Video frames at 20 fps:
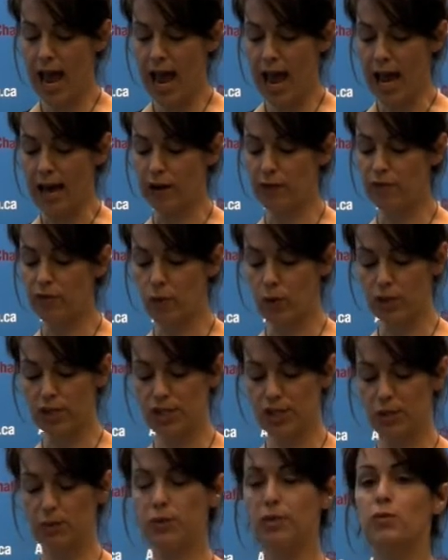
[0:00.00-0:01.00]
and of course
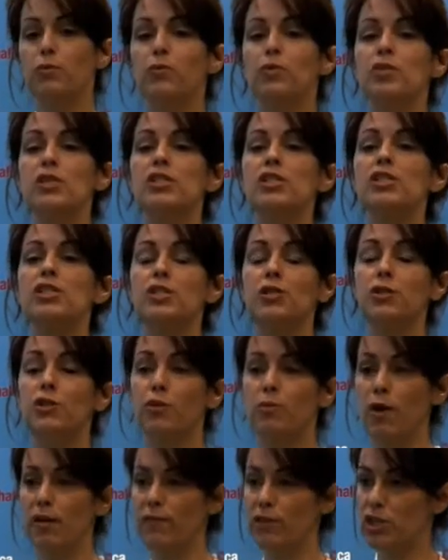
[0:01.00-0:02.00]
through the WUSC
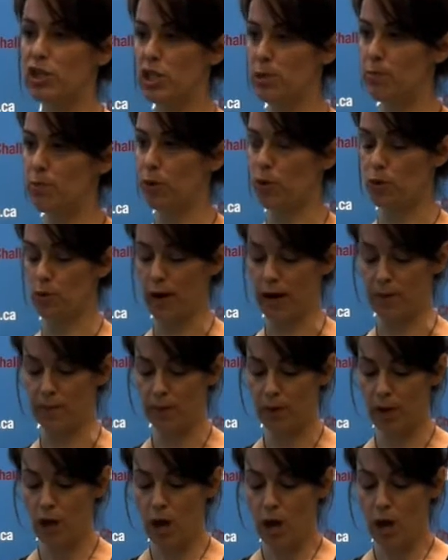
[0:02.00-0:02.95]
Student Refugee Program,